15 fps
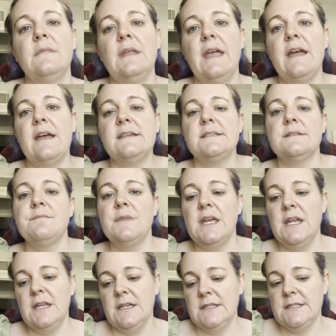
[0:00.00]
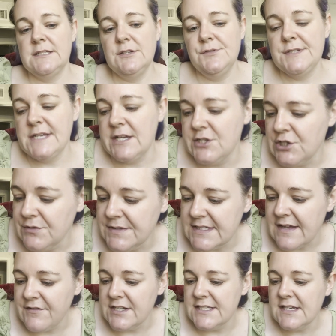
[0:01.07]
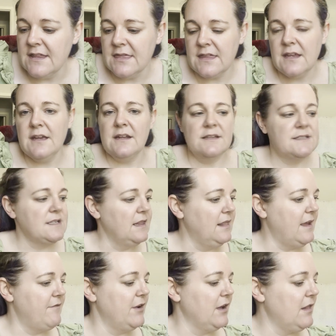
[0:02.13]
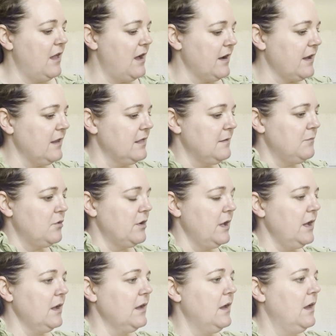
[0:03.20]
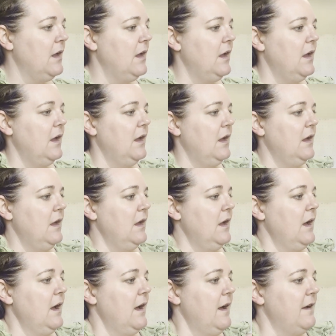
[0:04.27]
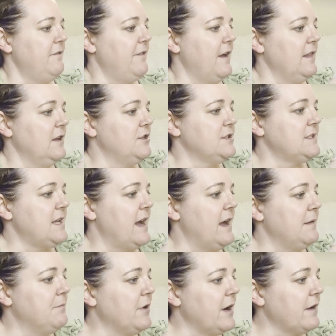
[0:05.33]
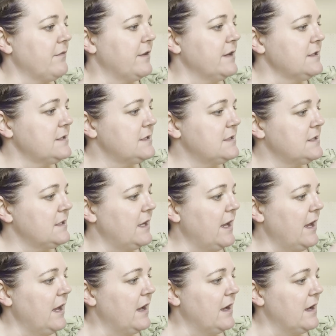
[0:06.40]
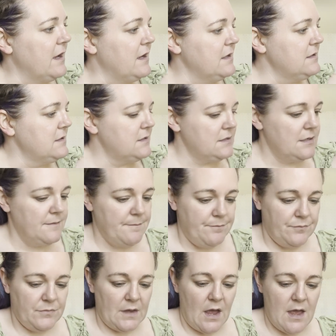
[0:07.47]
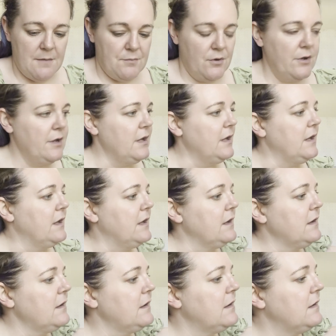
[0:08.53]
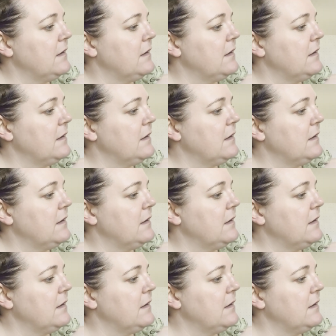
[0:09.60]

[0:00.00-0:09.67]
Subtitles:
Hey guys, it is Tuesday, June 17th. It is 11 o'clock in the morning. I finally just had breakfast, and I put in,